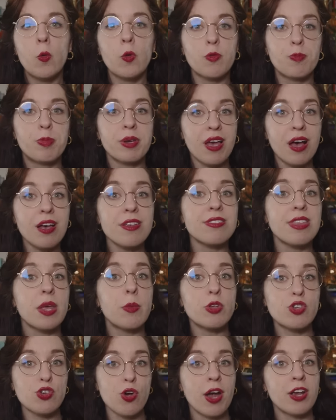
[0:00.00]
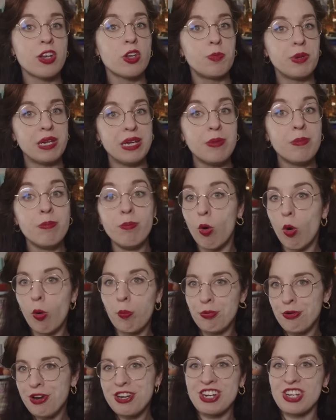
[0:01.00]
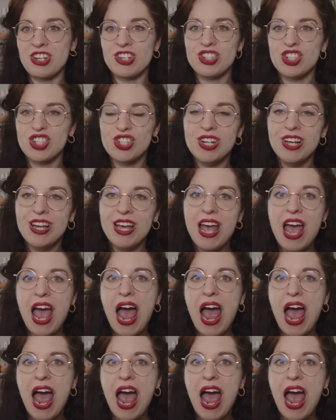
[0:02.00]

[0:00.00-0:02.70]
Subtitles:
was because they were trying to be more British?